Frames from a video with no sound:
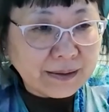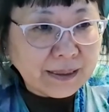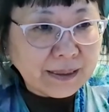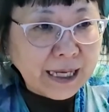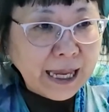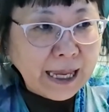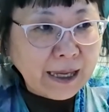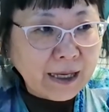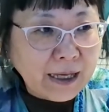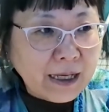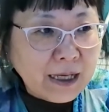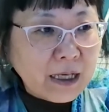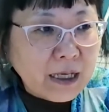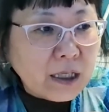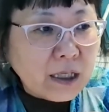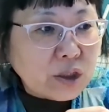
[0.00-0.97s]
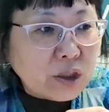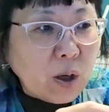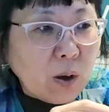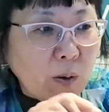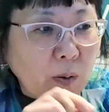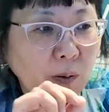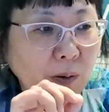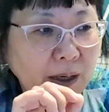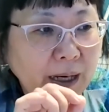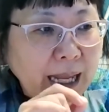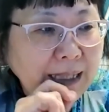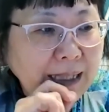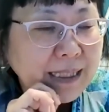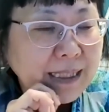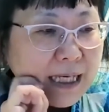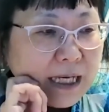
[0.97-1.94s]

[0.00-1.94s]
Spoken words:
Okay, so let's